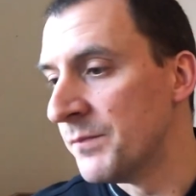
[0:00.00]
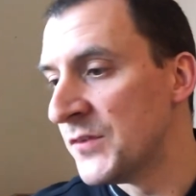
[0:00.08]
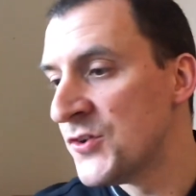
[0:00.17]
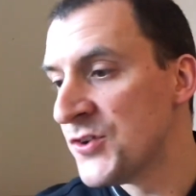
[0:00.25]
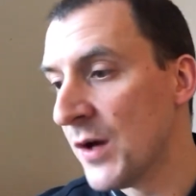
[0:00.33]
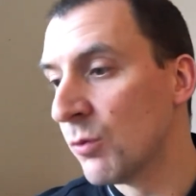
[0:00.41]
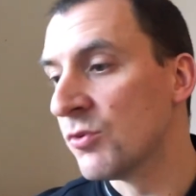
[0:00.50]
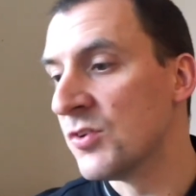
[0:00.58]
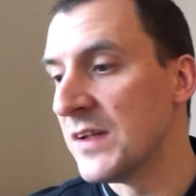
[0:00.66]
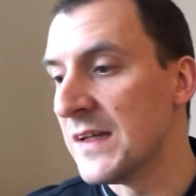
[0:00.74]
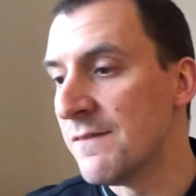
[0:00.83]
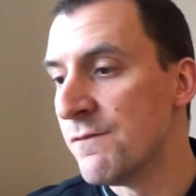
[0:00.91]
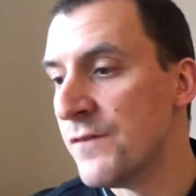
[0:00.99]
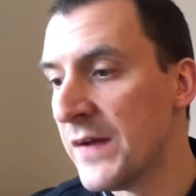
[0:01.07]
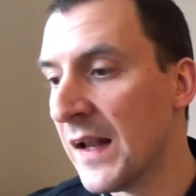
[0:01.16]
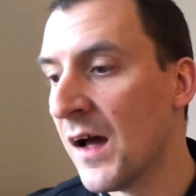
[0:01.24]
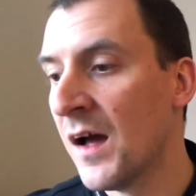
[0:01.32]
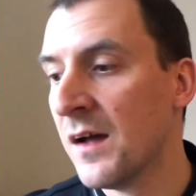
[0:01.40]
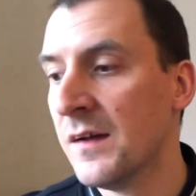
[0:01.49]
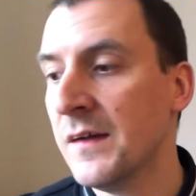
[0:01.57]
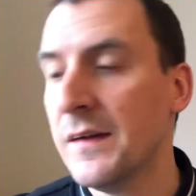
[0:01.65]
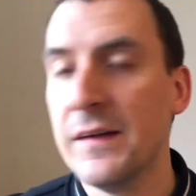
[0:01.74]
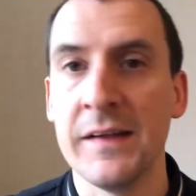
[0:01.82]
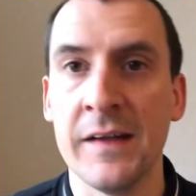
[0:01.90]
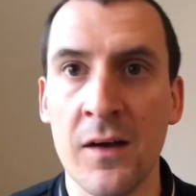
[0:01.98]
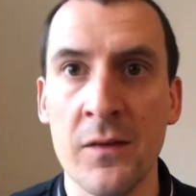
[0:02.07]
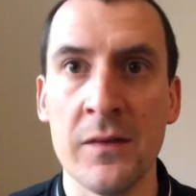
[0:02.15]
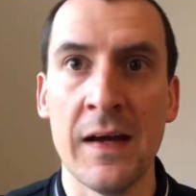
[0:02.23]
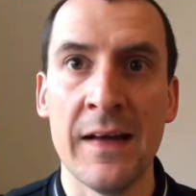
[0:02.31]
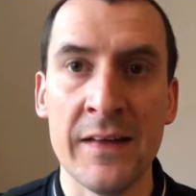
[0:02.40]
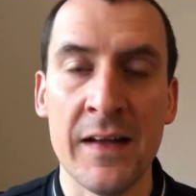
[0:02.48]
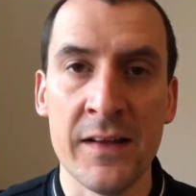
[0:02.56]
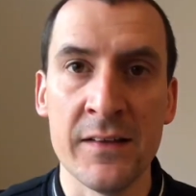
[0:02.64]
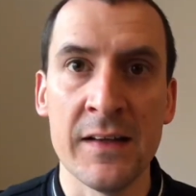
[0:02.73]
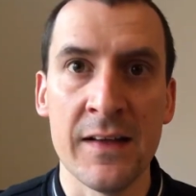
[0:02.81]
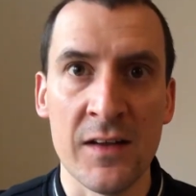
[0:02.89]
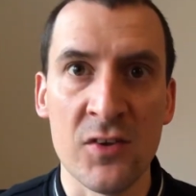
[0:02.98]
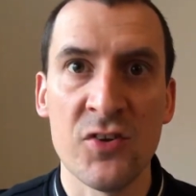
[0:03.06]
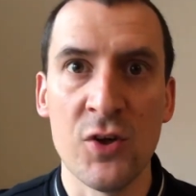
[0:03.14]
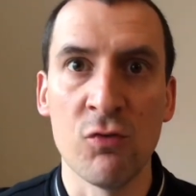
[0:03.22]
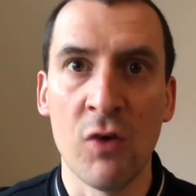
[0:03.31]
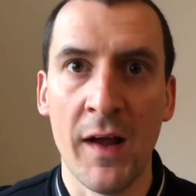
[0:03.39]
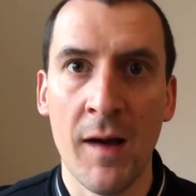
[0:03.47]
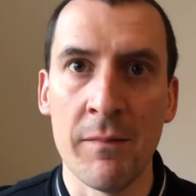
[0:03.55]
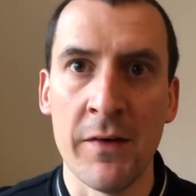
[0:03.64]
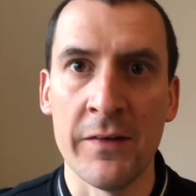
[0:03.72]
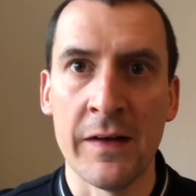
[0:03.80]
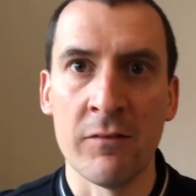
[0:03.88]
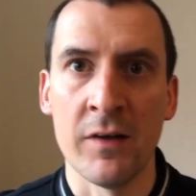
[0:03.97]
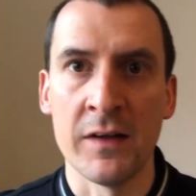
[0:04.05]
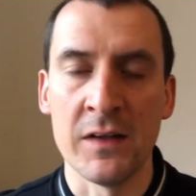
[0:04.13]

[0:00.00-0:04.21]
Chelsea, Villa, and yet they're still right up there in that run.